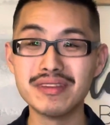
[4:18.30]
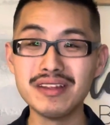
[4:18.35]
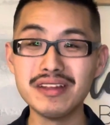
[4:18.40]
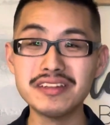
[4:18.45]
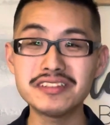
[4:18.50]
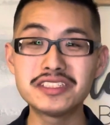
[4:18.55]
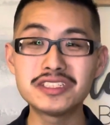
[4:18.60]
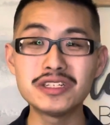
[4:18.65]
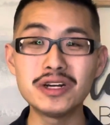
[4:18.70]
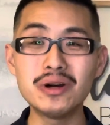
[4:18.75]

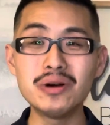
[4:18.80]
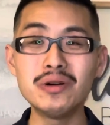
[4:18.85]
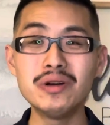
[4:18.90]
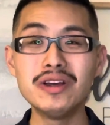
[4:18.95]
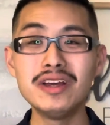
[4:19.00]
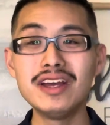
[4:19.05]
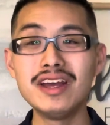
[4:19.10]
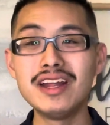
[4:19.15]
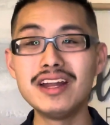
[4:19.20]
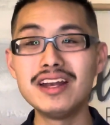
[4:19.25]
So
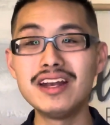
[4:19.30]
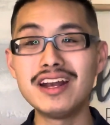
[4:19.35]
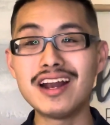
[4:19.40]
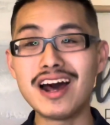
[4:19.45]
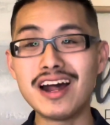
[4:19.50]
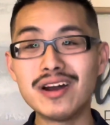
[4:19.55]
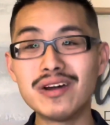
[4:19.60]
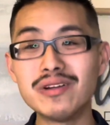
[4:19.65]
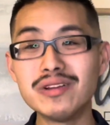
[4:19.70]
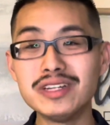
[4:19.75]

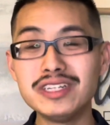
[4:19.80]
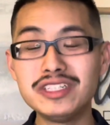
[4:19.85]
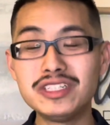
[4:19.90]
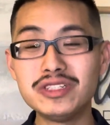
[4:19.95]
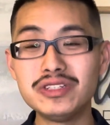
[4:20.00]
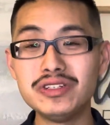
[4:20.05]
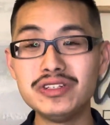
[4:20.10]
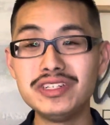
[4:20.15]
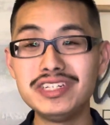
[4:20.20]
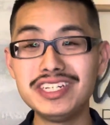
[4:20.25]
not only do
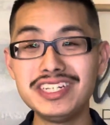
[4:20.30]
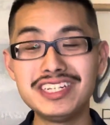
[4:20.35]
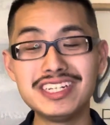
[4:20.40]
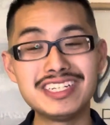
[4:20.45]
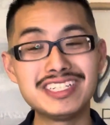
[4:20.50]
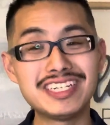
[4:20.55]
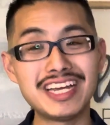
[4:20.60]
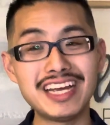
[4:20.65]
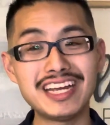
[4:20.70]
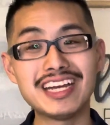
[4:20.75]
you need to
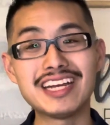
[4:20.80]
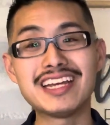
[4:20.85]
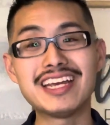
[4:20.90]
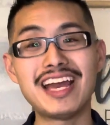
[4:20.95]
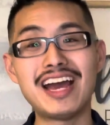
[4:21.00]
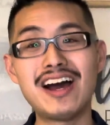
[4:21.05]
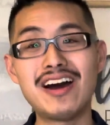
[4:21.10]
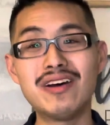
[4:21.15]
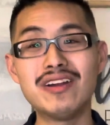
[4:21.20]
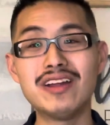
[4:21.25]
take
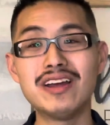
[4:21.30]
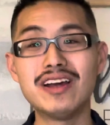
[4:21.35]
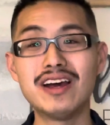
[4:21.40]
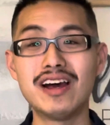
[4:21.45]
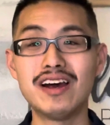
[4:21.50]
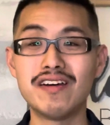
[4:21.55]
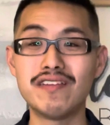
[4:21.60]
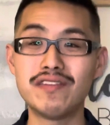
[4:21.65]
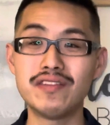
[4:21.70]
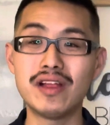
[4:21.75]
account
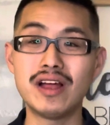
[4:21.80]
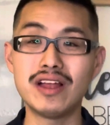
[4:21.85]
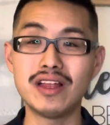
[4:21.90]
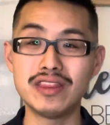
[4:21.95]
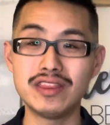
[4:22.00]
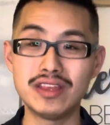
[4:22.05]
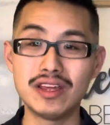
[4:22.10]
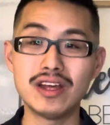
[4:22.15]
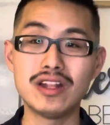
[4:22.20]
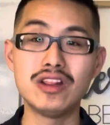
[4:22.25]
of
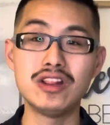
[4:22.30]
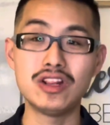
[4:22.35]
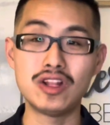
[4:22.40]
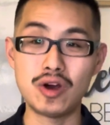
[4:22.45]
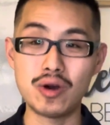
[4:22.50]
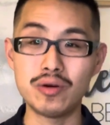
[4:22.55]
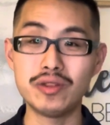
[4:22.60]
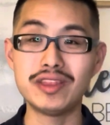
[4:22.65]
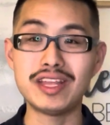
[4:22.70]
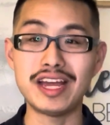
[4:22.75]
the
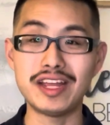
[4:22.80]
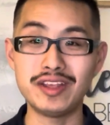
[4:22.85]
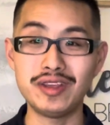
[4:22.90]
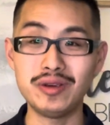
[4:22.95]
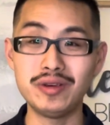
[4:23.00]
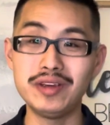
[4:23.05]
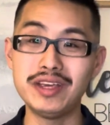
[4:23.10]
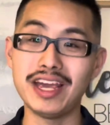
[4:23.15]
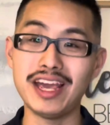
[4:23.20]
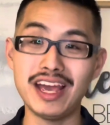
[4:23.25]
loan that
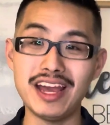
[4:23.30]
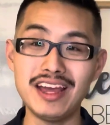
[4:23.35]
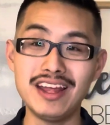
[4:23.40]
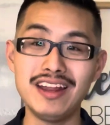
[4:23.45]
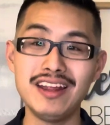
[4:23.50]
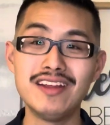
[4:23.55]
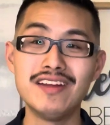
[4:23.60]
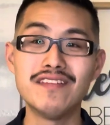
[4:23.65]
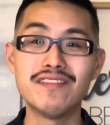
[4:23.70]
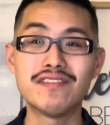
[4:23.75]
you
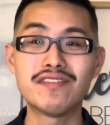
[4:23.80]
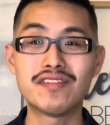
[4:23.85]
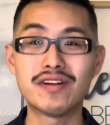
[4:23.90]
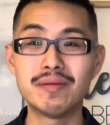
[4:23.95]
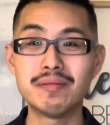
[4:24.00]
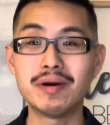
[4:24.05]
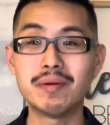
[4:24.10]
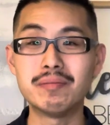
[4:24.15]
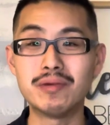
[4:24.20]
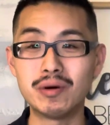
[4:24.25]
get
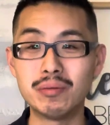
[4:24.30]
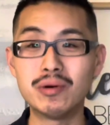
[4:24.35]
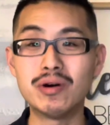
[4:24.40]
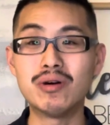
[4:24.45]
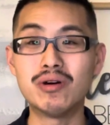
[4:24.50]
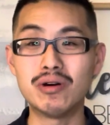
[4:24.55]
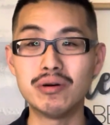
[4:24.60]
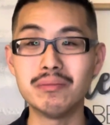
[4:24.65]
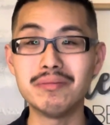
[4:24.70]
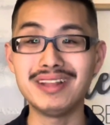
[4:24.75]
from a mobile
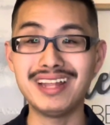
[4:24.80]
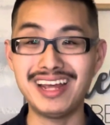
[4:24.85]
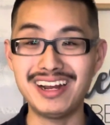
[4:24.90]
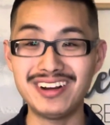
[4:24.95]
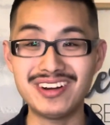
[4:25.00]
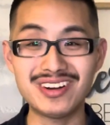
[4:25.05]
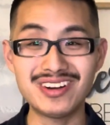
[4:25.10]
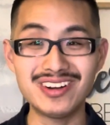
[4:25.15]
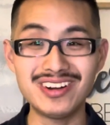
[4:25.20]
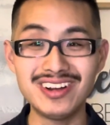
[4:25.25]
home
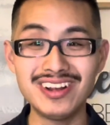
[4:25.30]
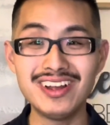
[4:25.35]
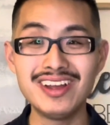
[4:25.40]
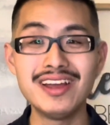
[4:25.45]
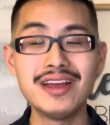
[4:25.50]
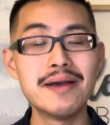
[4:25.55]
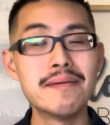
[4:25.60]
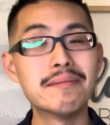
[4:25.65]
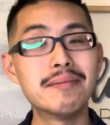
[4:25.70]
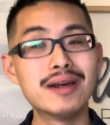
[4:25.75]
lender,
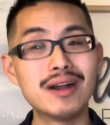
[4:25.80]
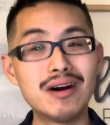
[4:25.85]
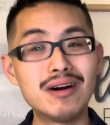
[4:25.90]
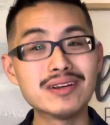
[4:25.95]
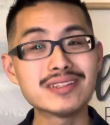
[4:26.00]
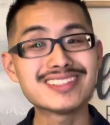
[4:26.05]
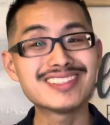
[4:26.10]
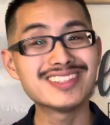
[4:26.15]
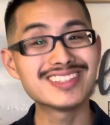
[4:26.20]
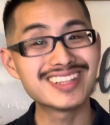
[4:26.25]
but
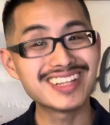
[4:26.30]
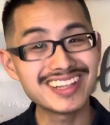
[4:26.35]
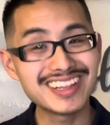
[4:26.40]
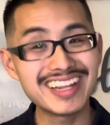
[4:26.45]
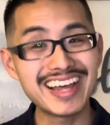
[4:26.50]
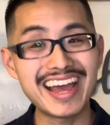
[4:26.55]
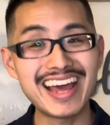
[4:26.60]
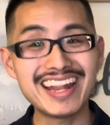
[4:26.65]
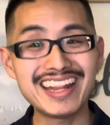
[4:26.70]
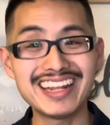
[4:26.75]
also the
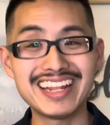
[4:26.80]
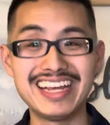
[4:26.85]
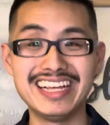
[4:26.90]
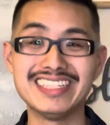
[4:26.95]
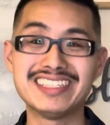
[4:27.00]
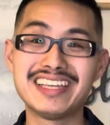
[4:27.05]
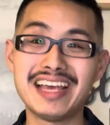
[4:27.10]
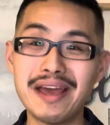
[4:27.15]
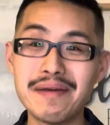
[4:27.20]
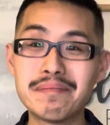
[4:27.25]
land
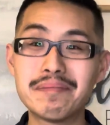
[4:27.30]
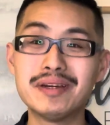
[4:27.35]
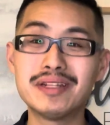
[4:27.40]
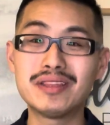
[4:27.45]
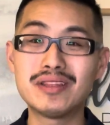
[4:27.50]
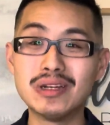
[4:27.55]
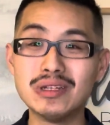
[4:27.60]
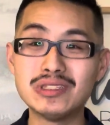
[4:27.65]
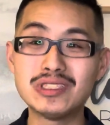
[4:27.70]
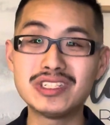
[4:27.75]
lease, and put
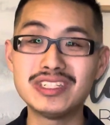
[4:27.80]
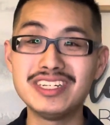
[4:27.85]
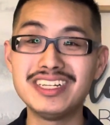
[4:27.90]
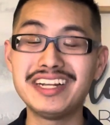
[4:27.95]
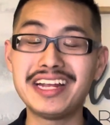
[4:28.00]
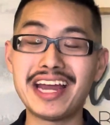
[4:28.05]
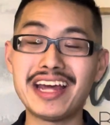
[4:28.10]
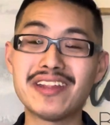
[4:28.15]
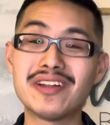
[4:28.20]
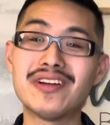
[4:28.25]
those two
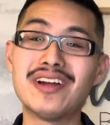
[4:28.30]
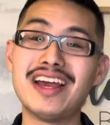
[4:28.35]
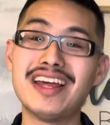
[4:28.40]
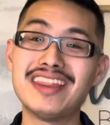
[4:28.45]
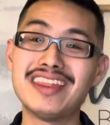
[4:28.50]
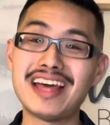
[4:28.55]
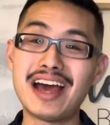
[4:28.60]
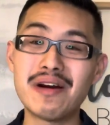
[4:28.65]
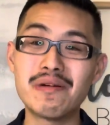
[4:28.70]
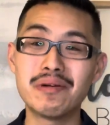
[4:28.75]
together,
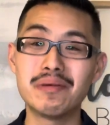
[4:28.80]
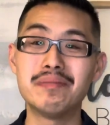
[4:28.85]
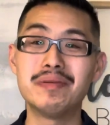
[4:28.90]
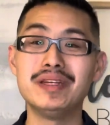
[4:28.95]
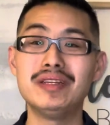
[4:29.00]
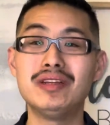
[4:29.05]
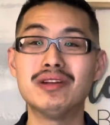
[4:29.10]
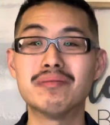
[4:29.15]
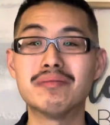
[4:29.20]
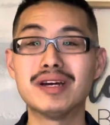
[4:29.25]
and that would be
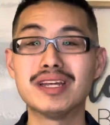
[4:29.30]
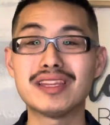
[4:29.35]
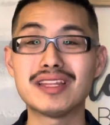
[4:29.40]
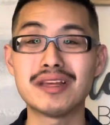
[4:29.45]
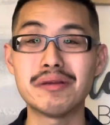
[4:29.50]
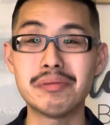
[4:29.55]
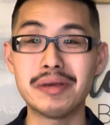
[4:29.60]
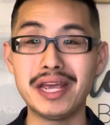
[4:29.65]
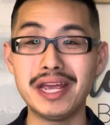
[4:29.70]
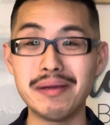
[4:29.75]
your
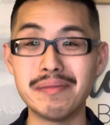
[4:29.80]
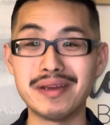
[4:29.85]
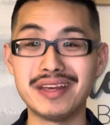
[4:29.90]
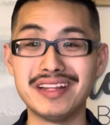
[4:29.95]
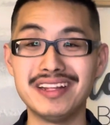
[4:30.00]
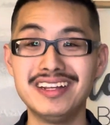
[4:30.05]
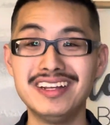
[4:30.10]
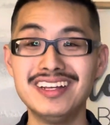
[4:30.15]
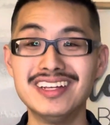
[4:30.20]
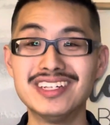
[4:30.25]
monthly
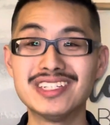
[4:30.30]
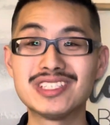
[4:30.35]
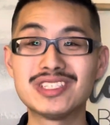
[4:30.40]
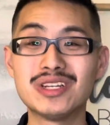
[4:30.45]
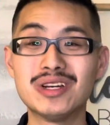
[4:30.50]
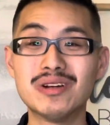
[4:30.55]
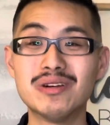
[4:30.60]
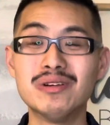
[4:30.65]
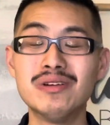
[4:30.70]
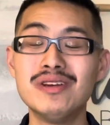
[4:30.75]
payment.
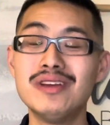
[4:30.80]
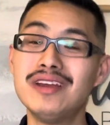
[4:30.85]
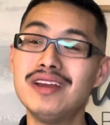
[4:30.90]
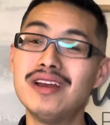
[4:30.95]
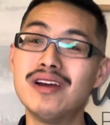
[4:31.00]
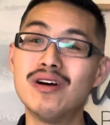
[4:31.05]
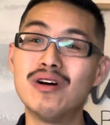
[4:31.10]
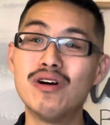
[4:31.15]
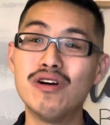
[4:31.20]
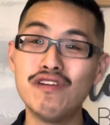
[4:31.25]
So
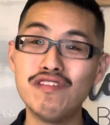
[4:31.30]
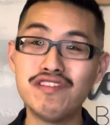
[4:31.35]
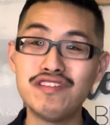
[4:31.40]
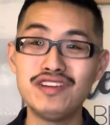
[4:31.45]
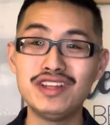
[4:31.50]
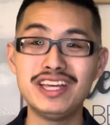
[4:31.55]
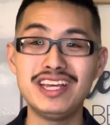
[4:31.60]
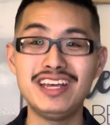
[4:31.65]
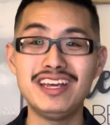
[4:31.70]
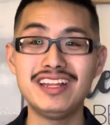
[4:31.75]

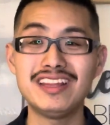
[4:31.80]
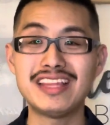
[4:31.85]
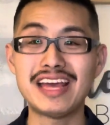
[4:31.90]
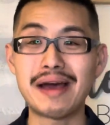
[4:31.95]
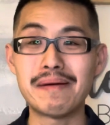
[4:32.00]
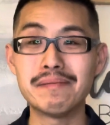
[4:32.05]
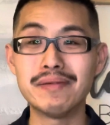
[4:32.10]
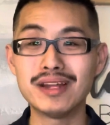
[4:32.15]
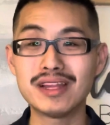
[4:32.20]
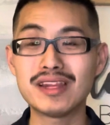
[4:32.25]
hopefully
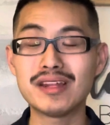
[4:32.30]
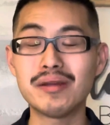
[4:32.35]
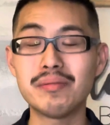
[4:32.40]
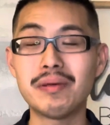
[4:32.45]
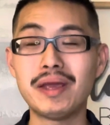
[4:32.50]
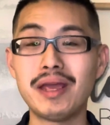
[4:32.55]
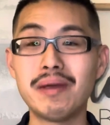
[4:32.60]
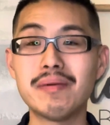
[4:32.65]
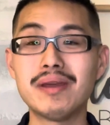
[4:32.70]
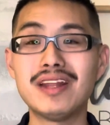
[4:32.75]
that monthly
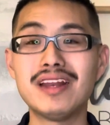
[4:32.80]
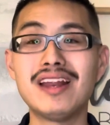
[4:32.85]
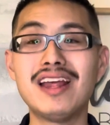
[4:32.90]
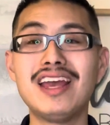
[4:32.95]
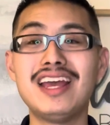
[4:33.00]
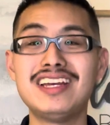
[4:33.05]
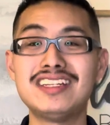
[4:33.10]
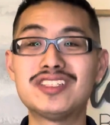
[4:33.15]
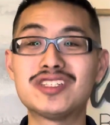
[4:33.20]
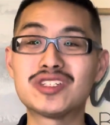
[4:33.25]
payment
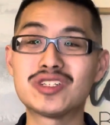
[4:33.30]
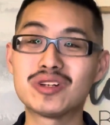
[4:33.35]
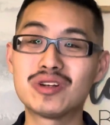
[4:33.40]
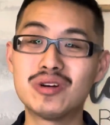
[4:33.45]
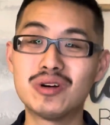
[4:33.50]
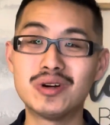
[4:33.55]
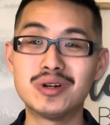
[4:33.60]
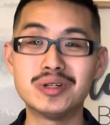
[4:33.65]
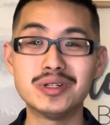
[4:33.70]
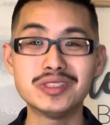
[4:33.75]
hits your
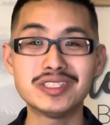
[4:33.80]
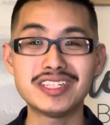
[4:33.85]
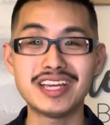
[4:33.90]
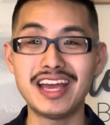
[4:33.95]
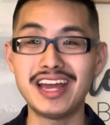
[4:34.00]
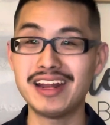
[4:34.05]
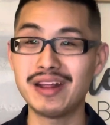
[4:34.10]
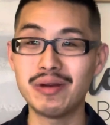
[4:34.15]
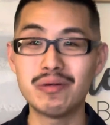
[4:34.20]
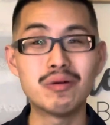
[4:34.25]
goals
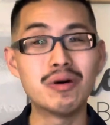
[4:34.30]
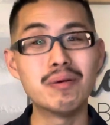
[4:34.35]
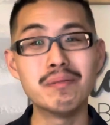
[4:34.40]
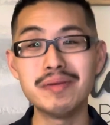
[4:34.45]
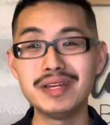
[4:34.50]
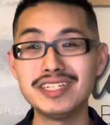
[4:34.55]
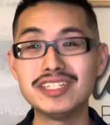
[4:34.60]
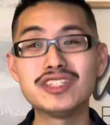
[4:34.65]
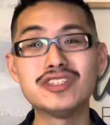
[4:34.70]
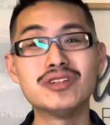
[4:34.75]
and it won't
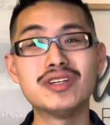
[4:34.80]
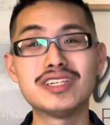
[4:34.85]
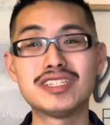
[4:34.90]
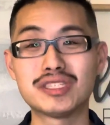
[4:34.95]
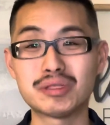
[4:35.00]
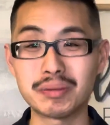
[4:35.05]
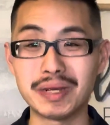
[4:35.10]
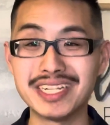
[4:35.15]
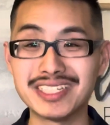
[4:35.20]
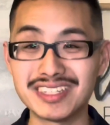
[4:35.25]
be too
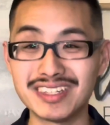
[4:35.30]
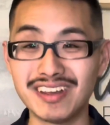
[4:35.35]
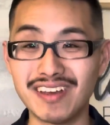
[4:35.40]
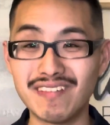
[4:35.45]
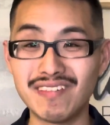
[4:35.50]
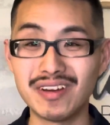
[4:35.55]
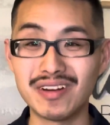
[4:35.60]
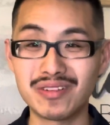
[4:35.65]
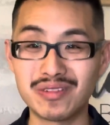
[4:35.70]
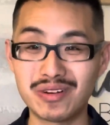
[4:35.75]
expensive,
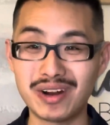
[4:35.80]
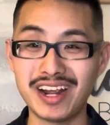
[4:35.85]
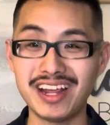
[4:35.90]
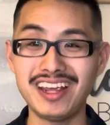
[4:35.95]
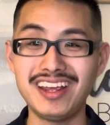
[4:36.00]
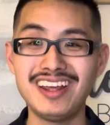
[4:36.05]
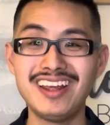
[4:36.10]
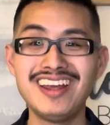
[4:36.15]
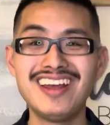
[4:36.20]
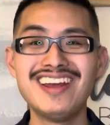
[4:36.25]

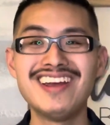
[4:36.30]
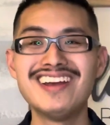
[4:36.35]
right?